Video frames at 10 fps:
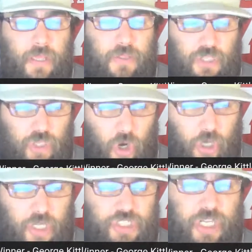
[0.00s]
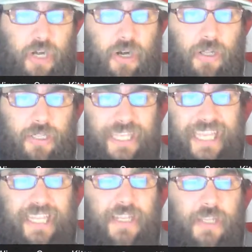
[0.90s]
the target share
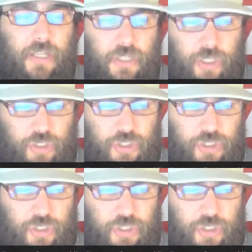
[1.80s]
leaned to